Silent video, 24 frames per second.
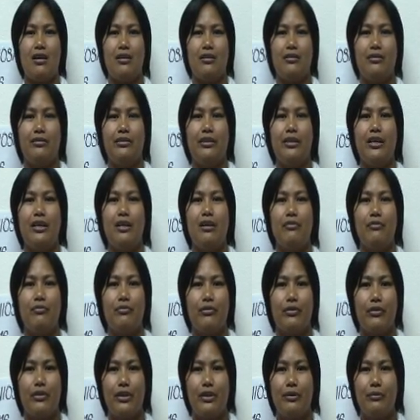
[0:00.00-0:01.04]
There are
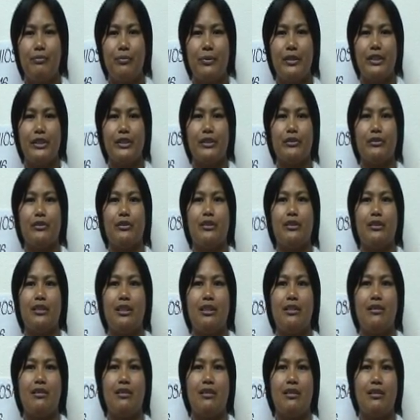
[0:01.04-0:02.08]
4 persons
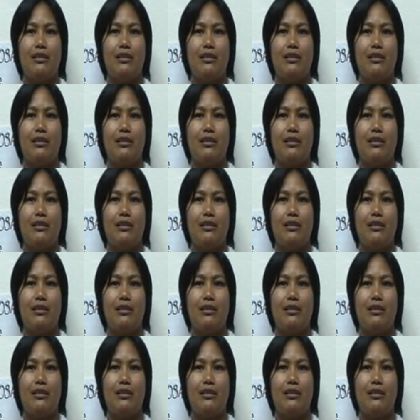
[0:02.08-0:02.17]
in